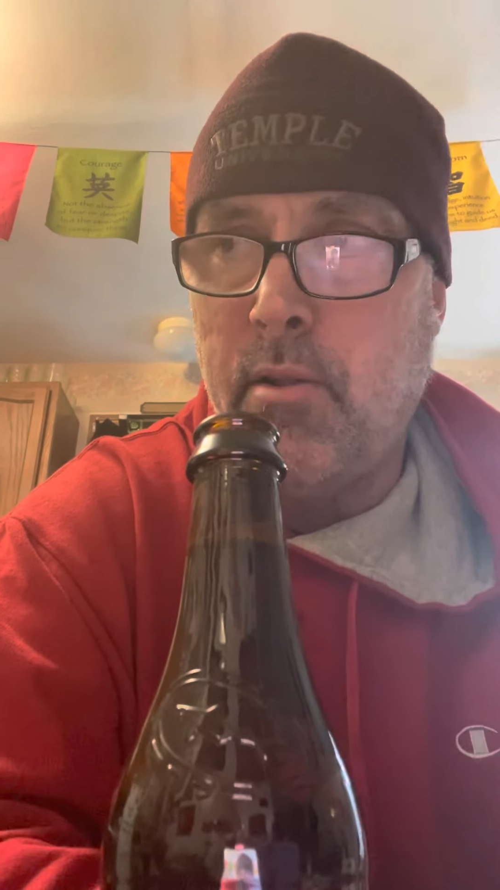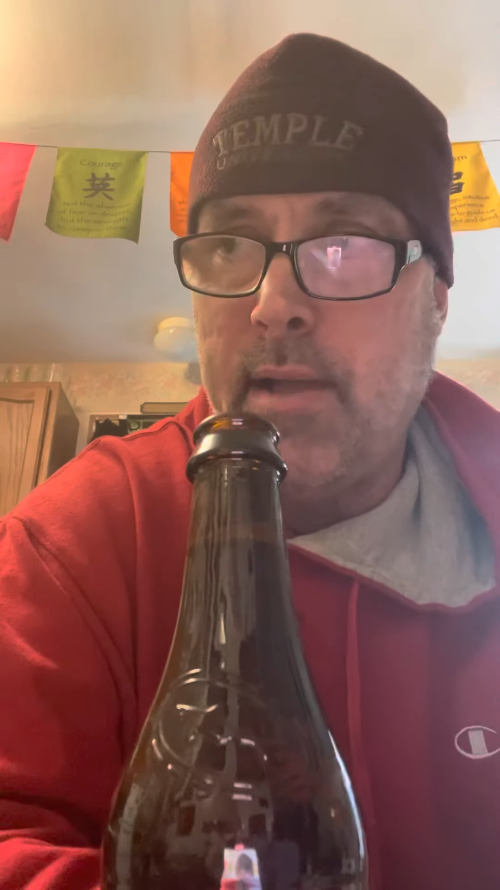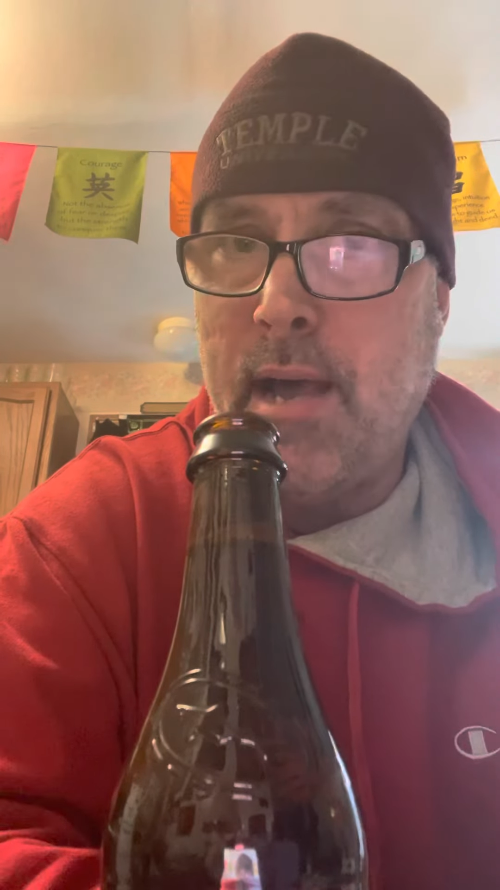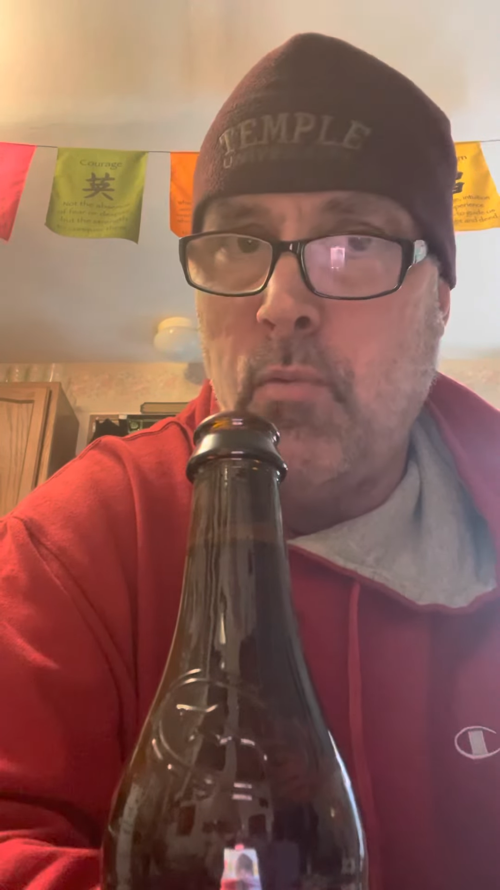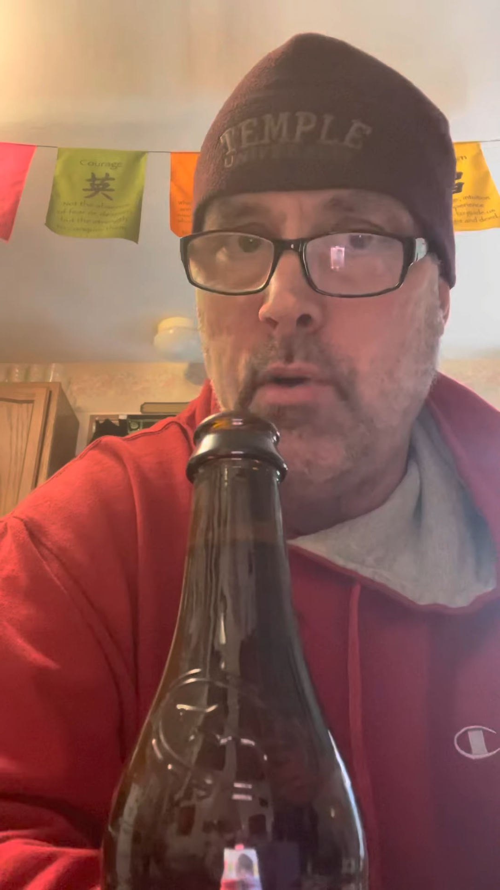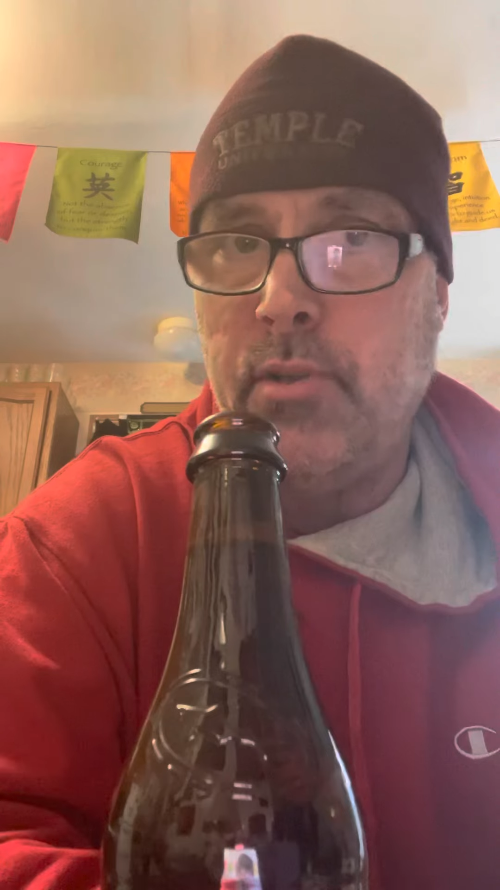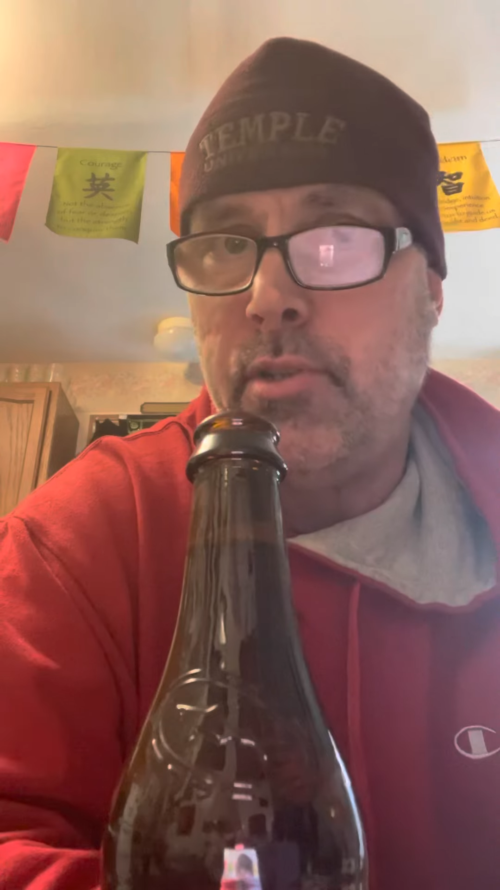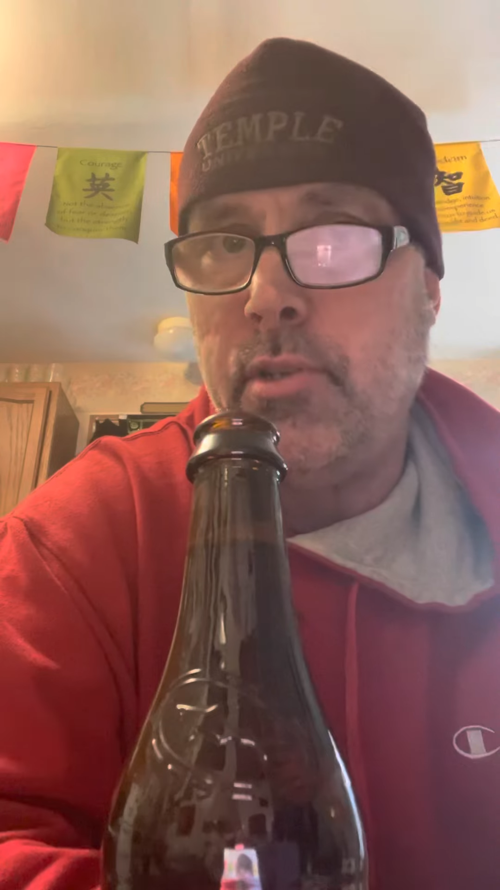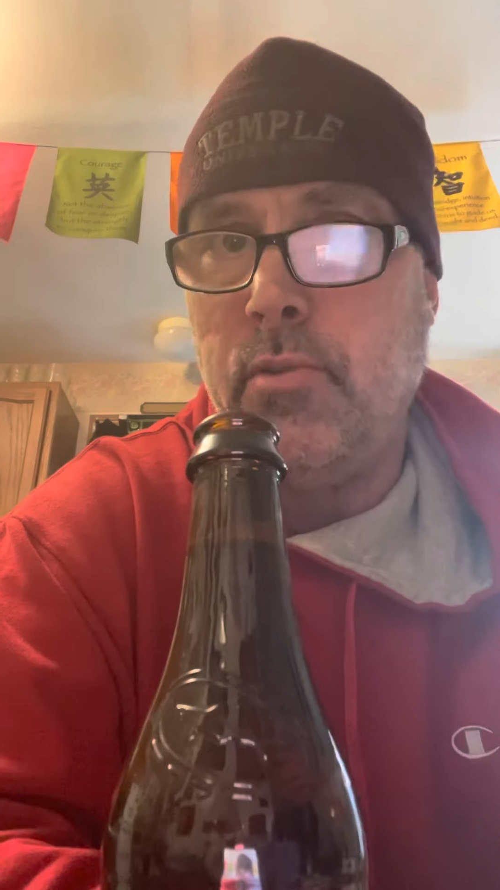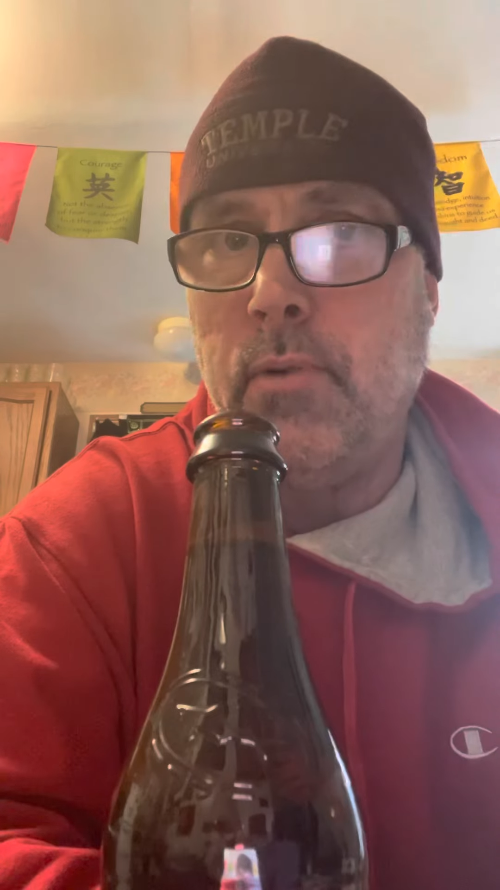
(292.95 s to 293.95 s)
out
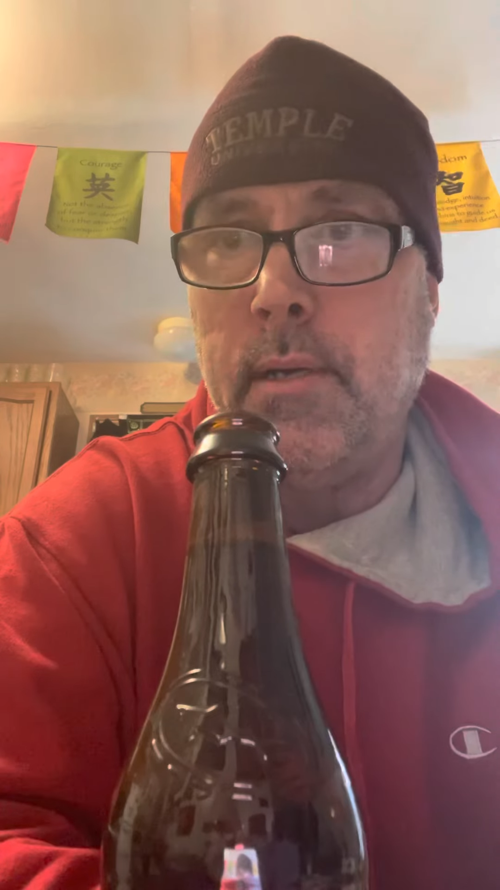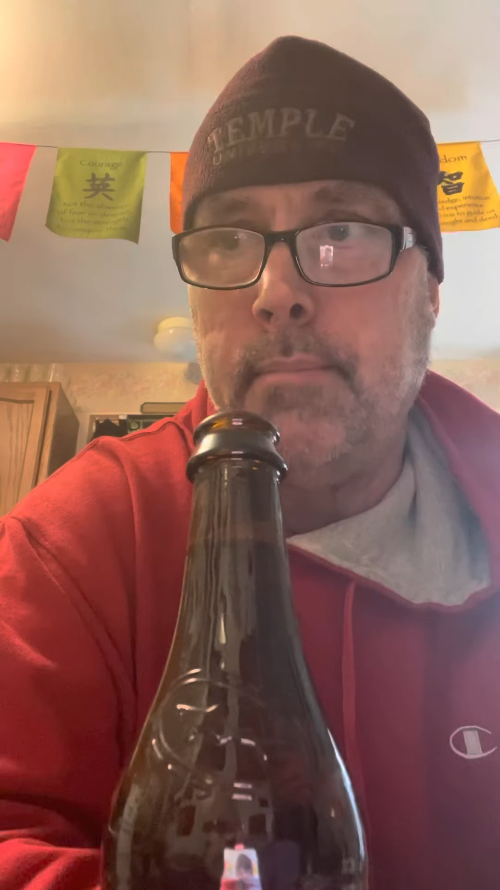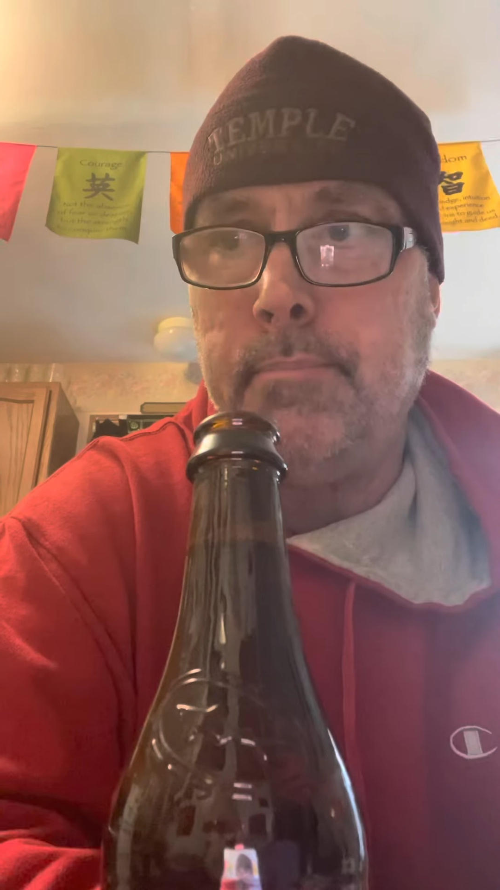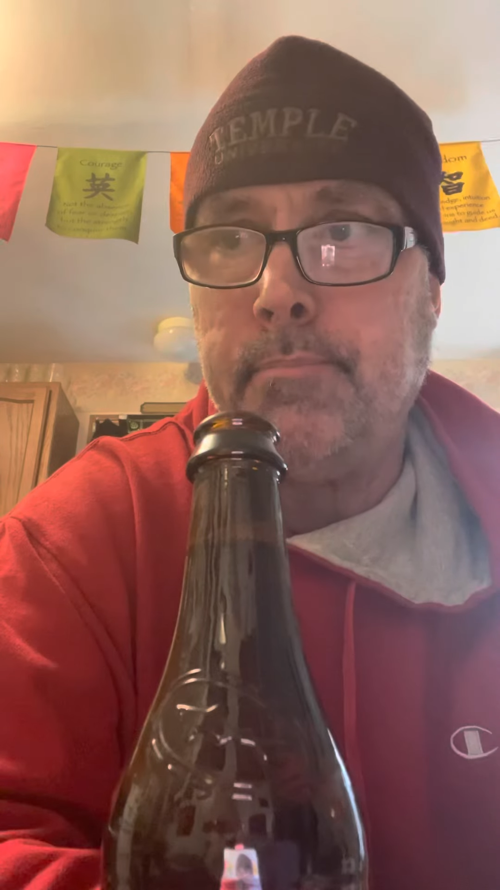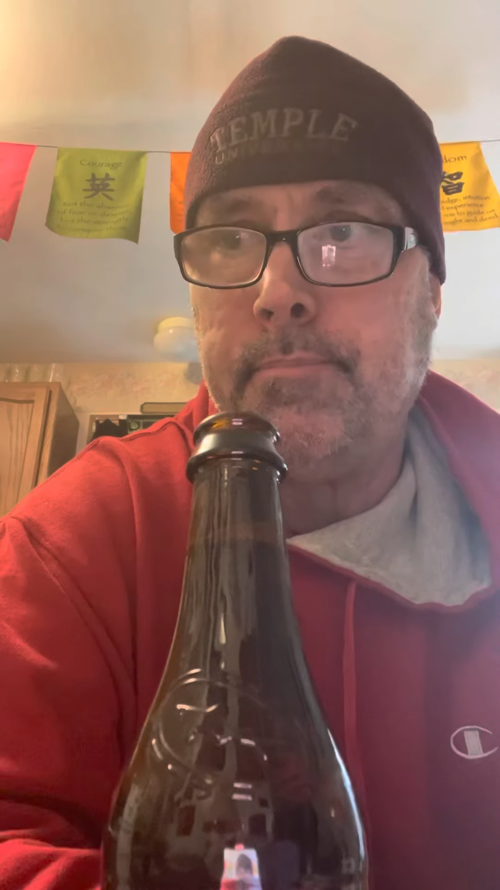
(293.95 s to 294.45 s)
once you